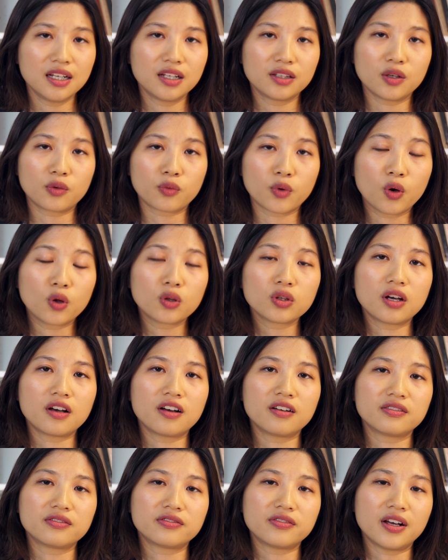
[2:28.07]
the role
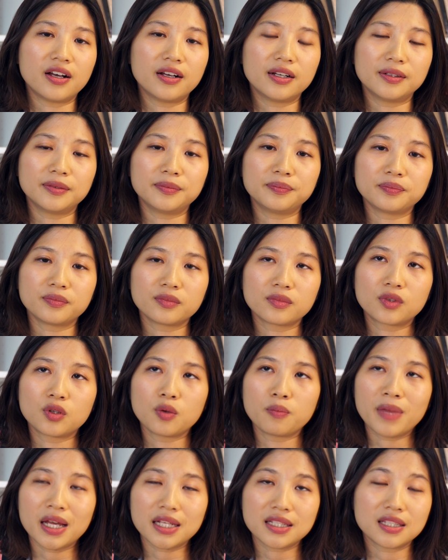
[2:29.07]
of
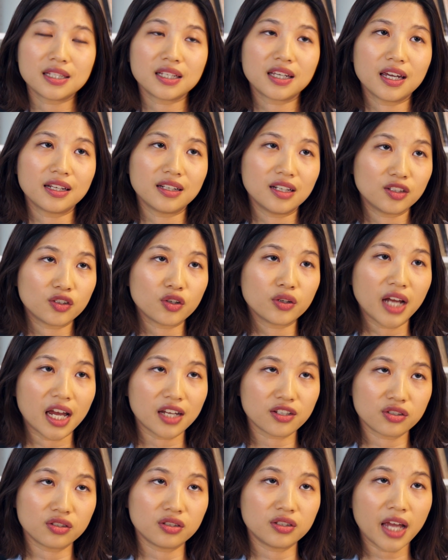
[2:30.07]
domestic and
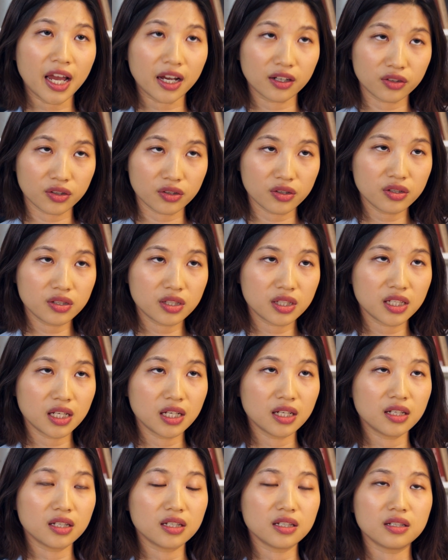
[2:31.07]
international actors
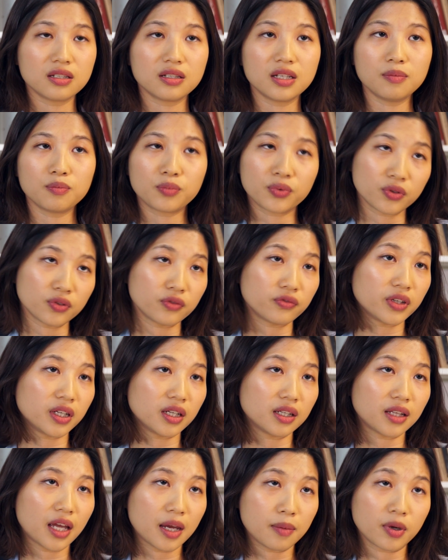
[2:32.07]
in
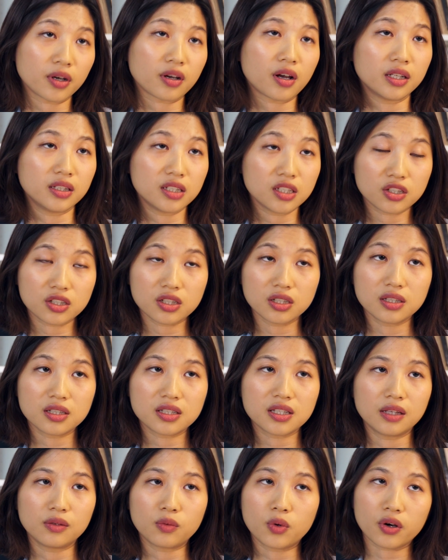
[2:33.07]
improving labor
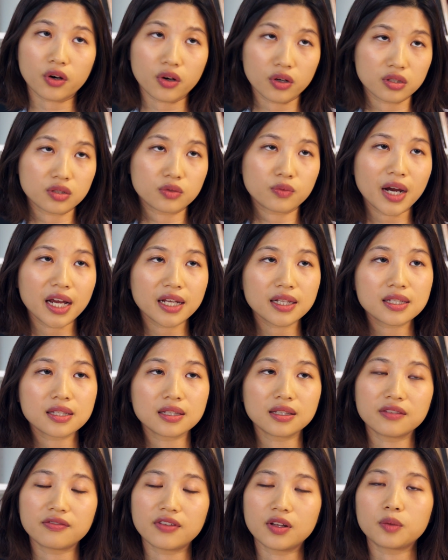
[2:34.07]
conditions and workers' rights
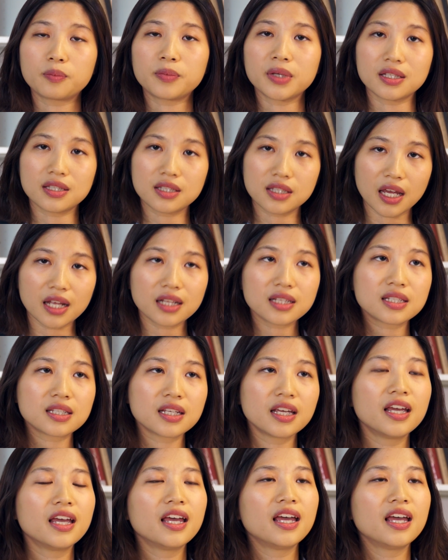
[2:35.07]
in developing states.